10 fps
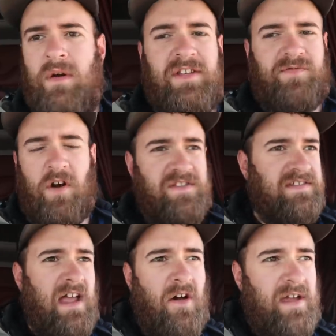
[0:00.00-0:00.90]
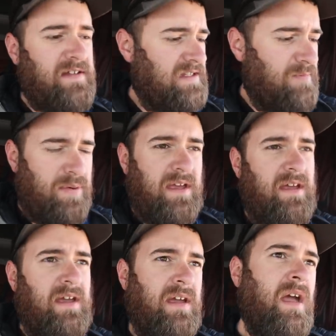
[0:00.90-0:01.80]
as far as selling,
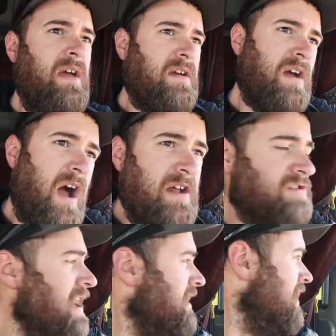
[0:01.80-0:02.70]
DPing, contract,